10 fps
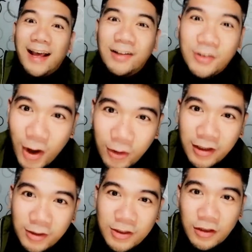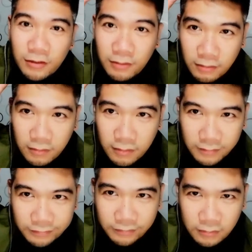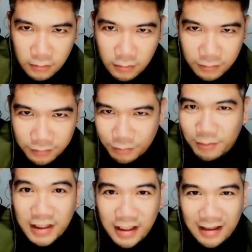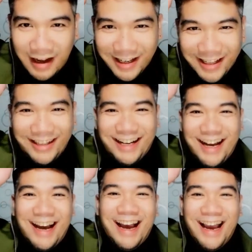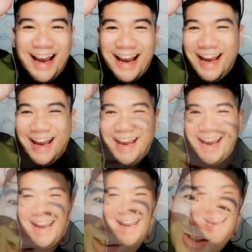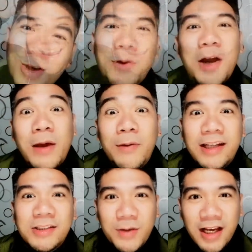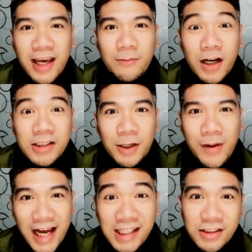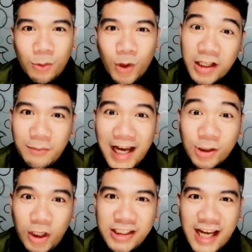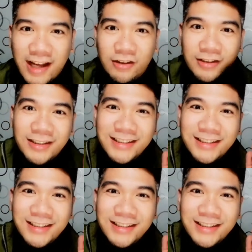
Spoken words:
Hello to you. Hello to you mga bebe, it's me again, Marts Arpas, and welcome back to our channel.